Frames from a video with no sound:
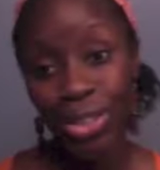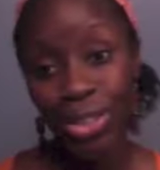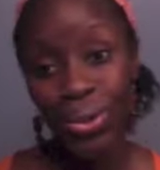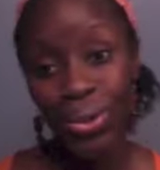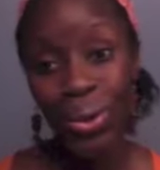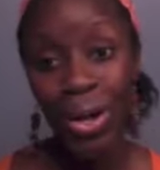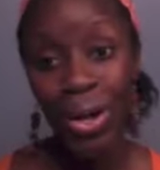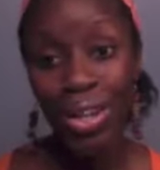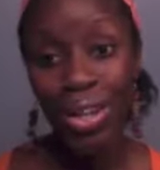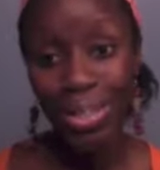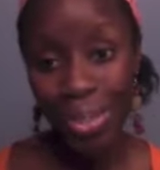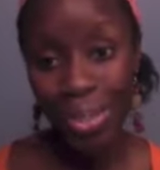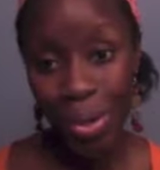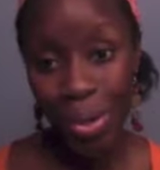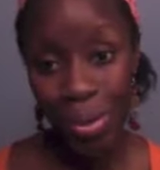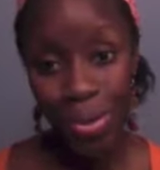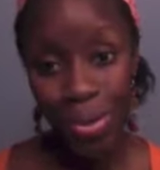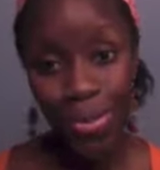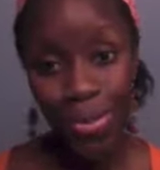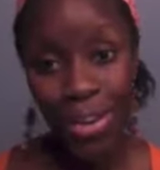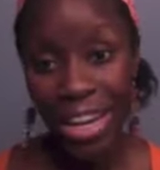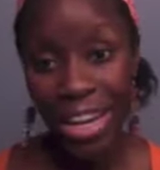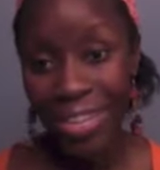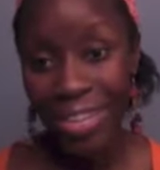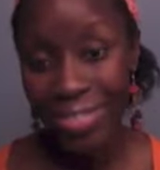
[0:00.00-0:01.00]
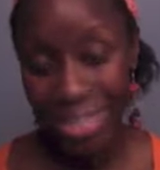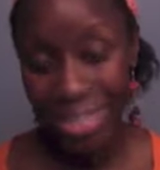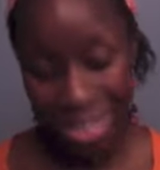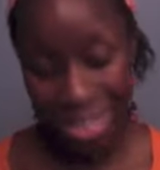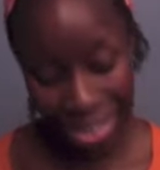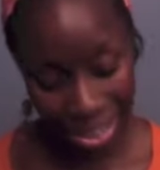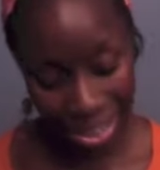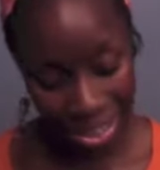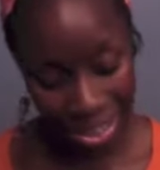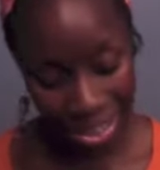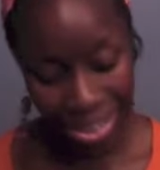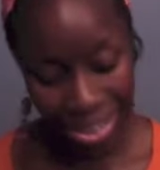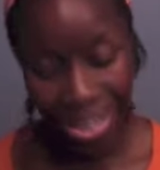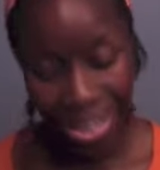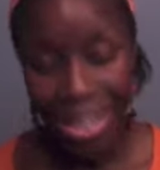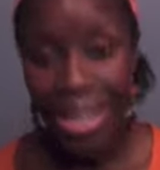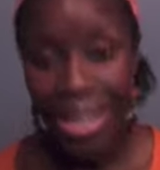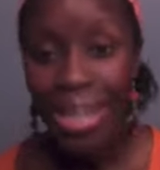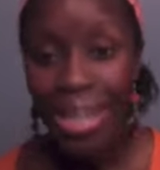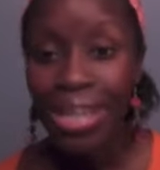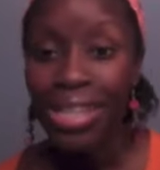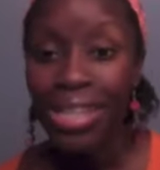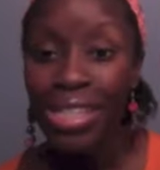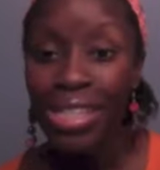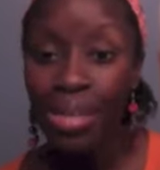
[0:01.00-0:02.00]
you all know before I even say it,
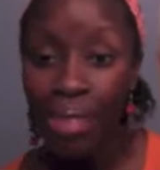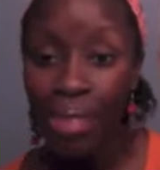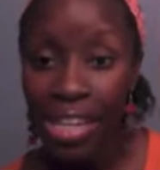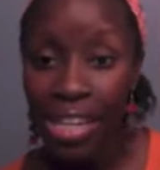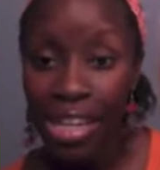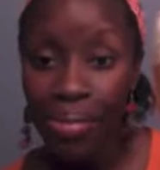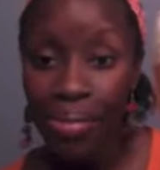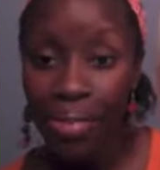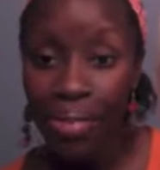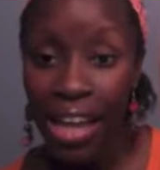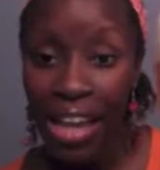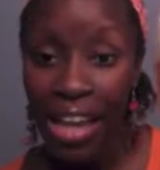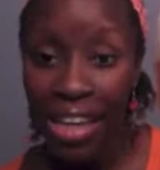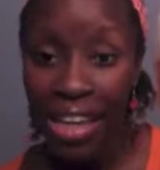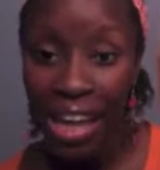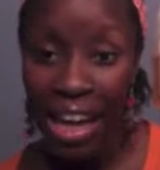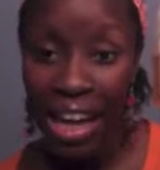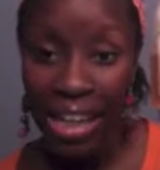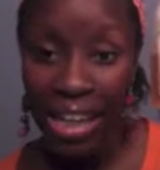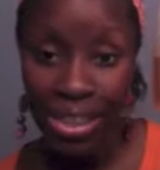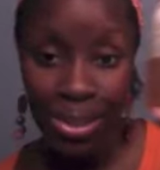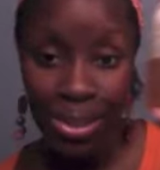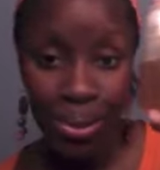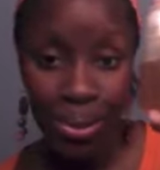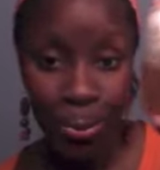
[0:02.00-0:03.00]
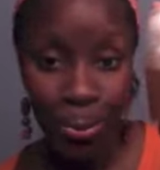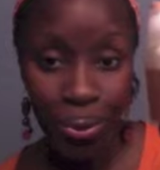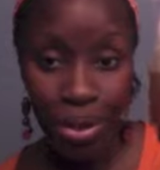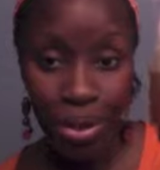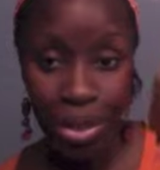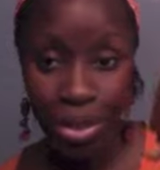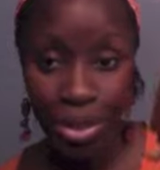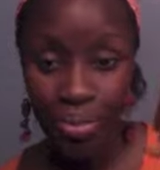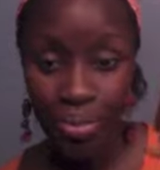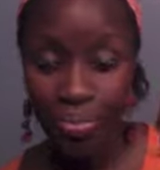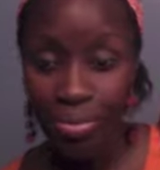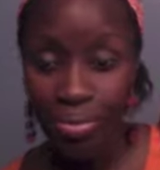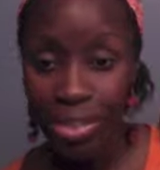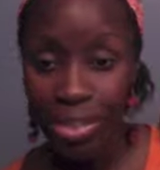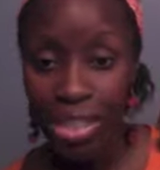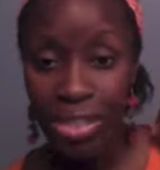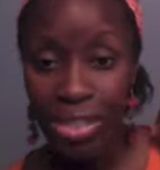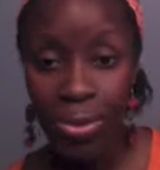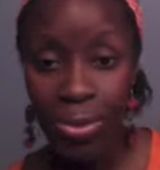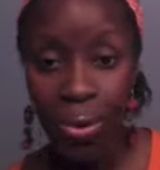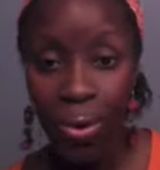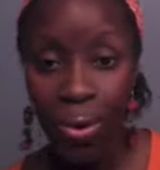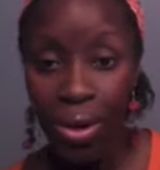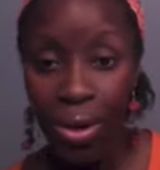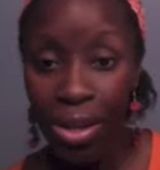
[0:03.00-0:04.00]
Jamaican black castor oil. This
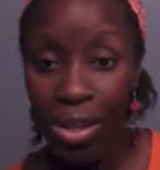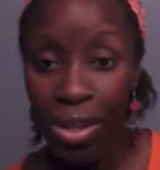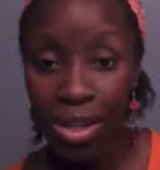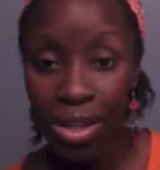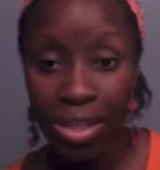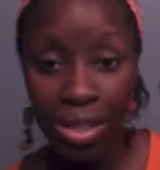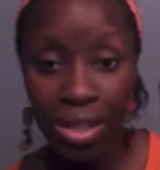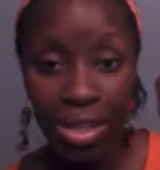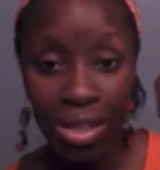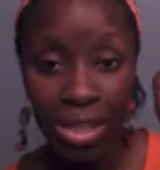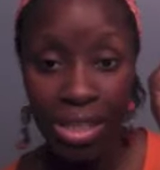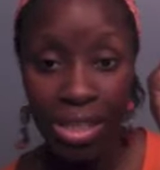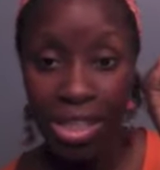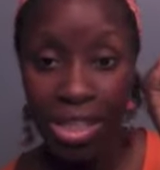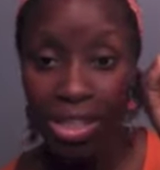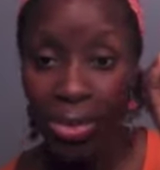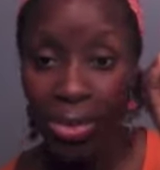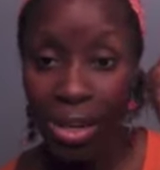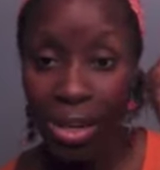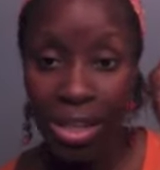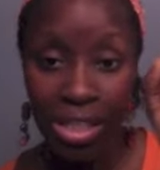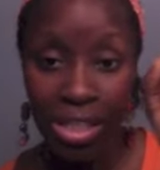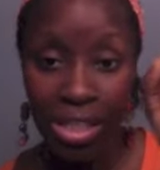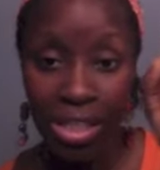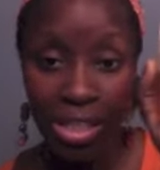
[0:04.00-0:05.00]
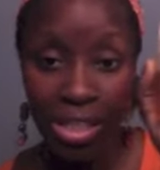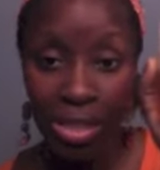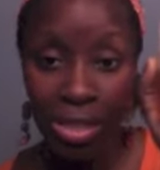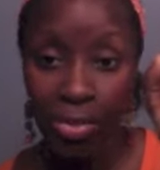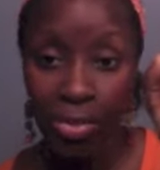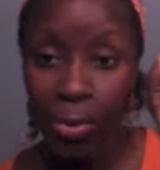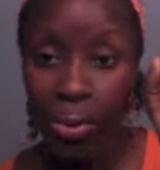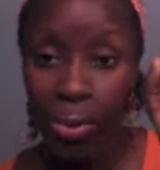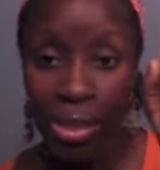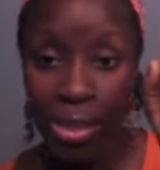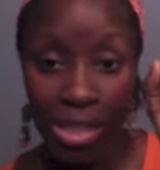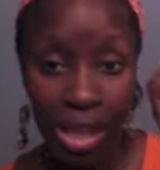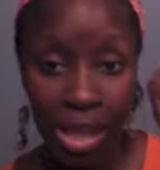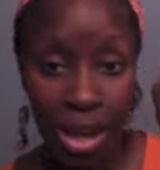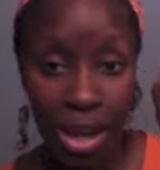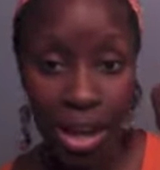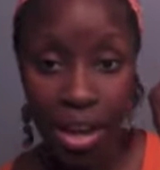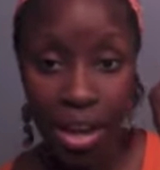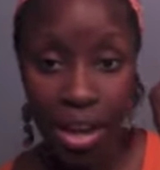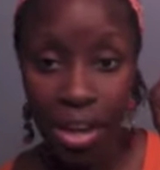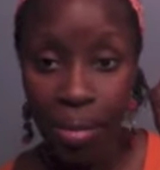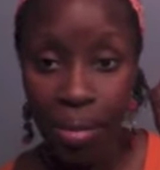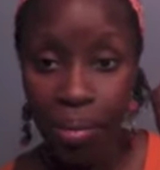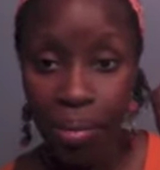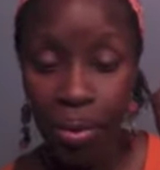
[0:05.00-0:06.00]
oil is the greatest of all
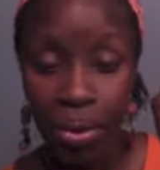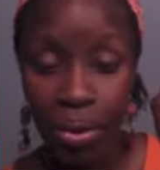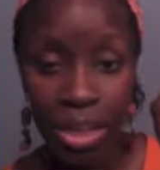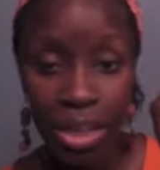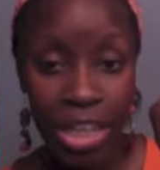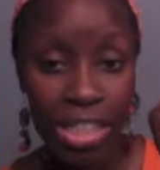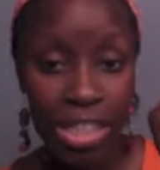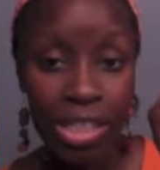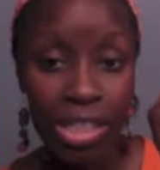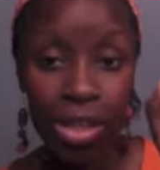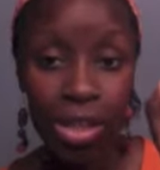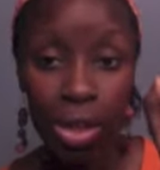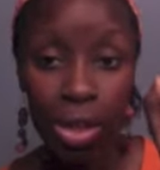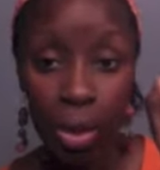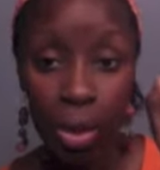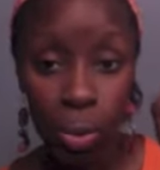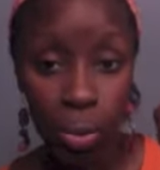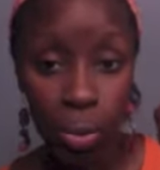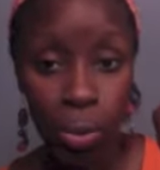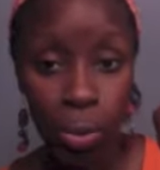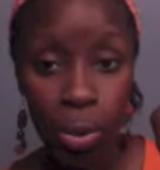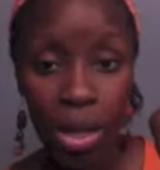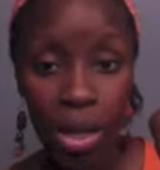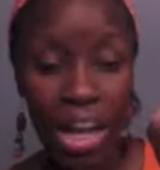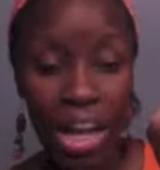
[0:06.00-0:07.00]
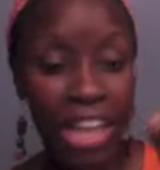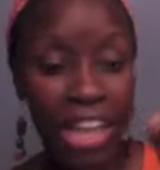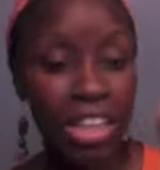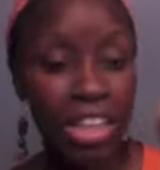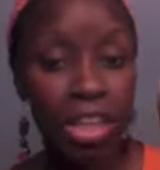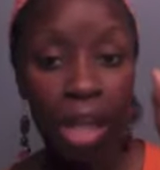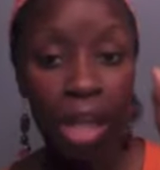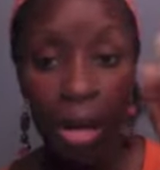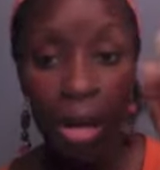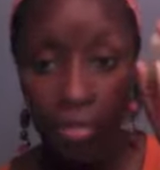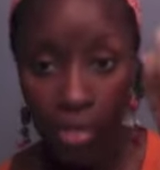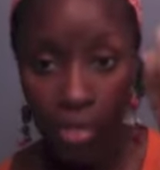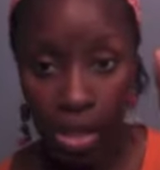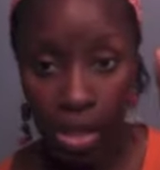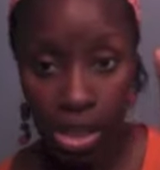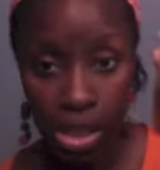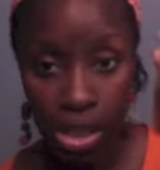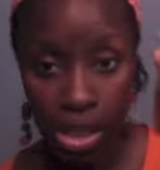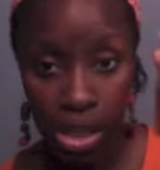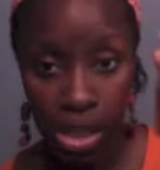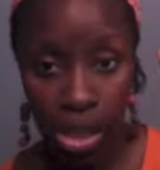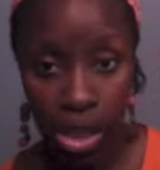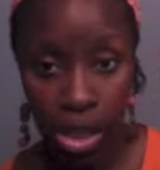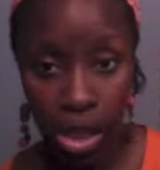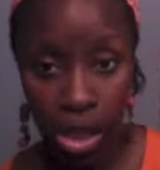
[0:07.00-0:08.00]
time, okay? It's the goat oil. I love this
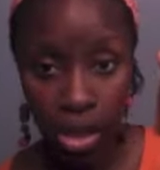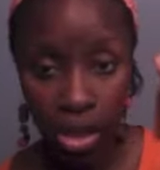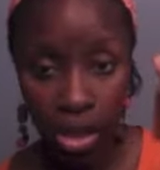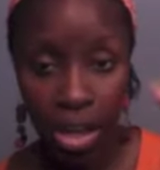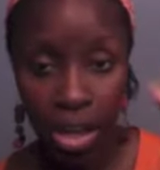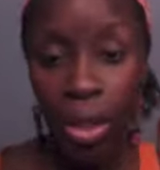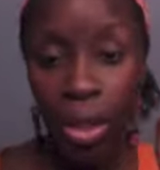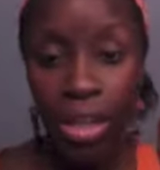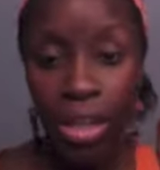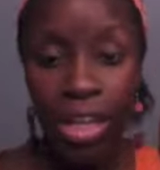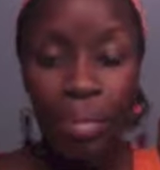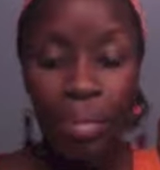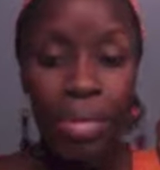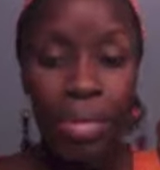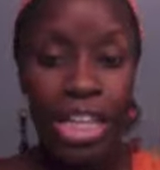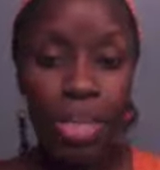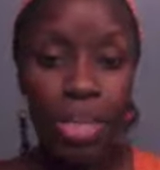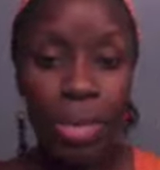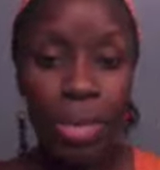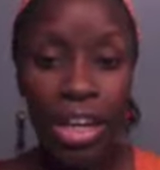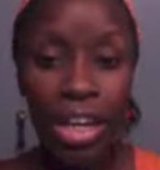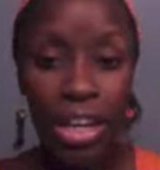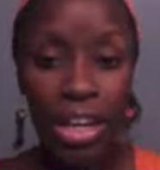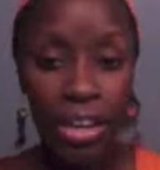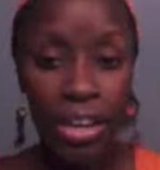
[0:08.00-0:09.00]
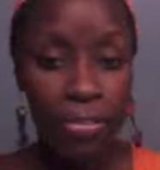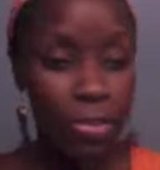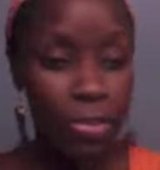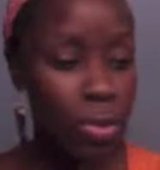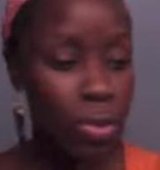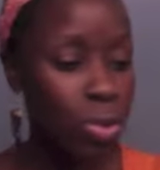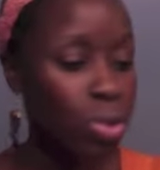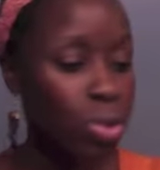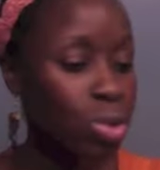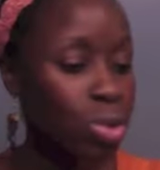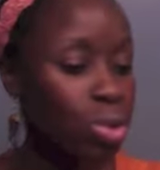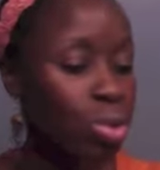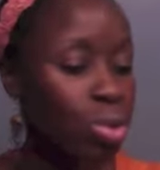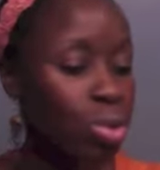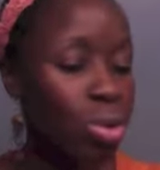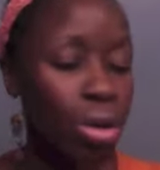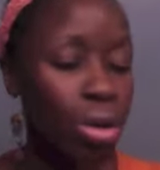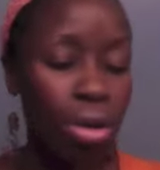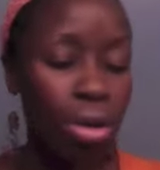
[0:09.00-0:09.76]
thing, okay? It makes my hair feel so...